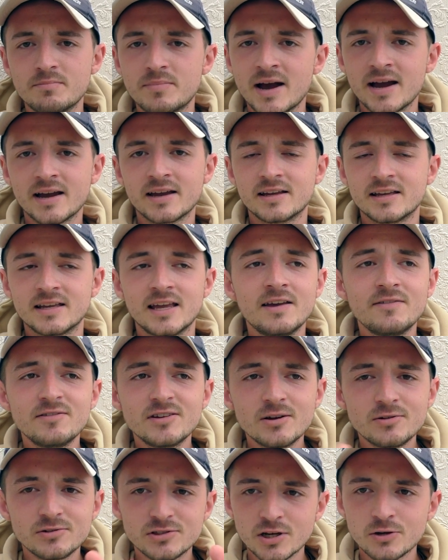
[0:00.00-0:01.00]
Bangor. Even
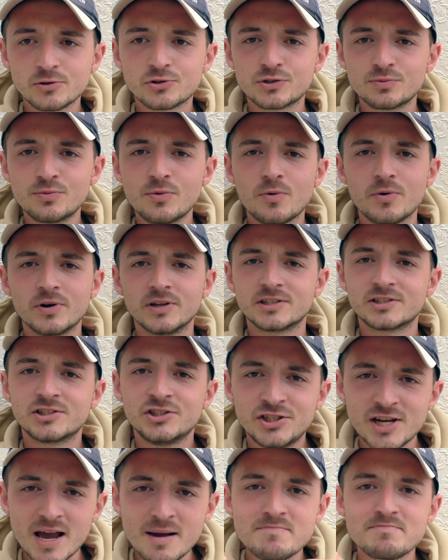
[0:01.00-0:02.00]
though it's so small, it's
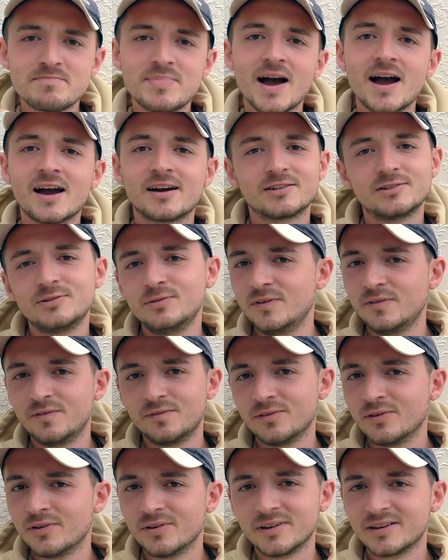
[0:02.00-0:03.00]
jam-packed
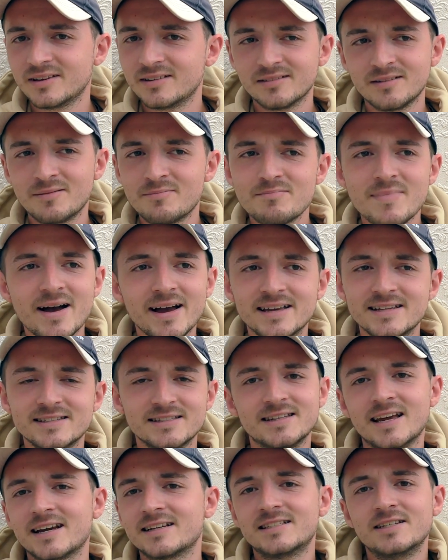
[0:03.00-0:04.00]
with like
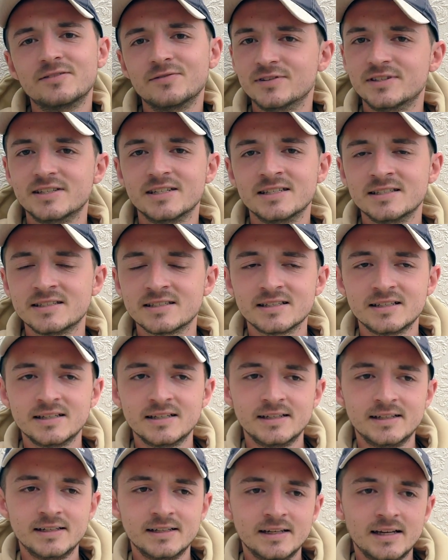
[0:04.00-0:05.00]
amazing activities.
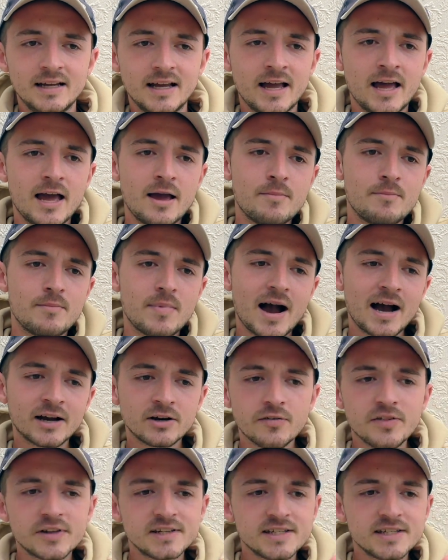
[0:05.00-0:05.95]
And on the